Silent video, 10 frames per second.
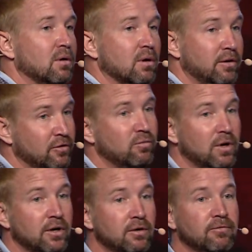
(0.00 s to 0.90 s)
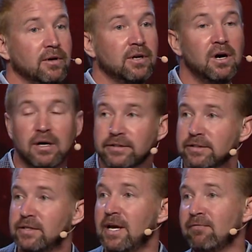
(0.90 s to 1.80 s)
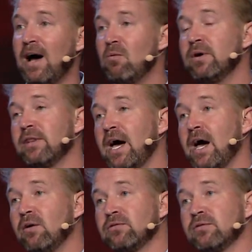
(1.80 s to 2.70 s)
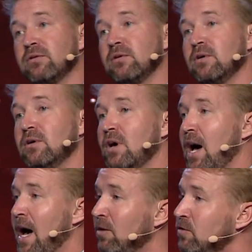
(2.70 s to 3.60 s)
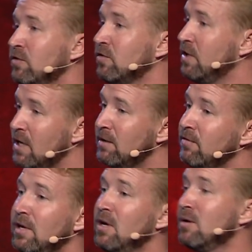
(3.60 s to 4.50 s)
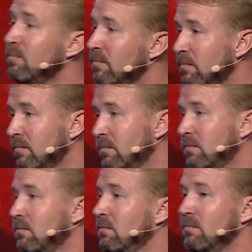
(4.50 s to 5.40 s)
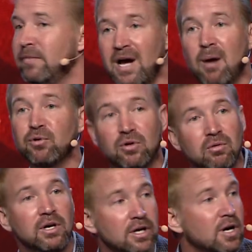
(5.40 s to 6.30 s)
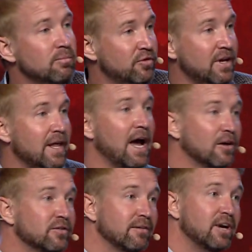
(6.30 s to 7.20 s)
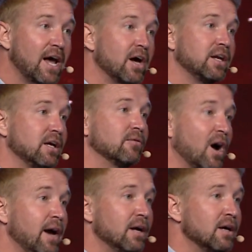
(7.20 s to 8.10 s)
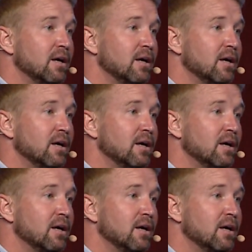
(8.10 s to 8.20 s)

this is what a good friend does. If I win the house, I'll just give him the opportunity to come see the house every now and then, right?